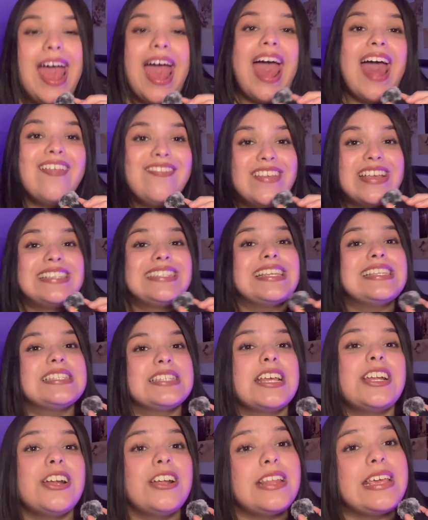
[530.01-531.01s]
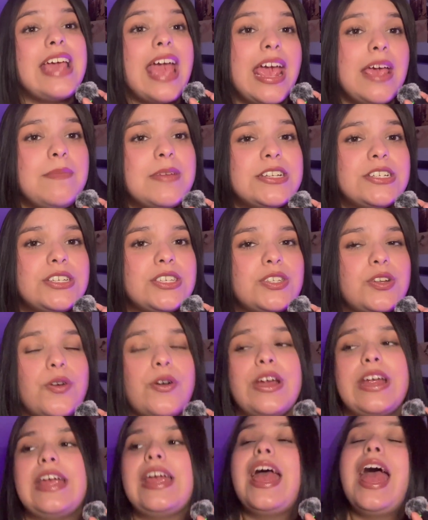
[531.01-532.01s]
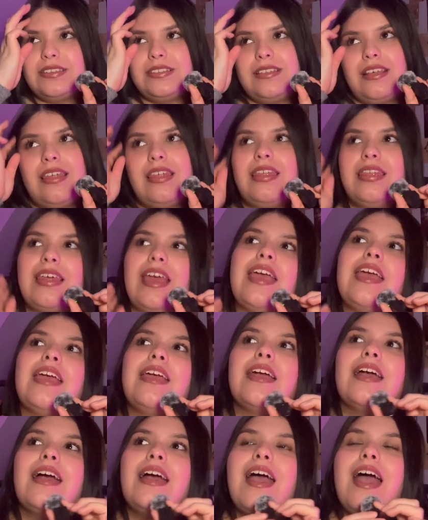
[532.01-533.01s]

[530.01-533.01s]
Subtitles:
And this is literally Haymitch's story. Here's the thing.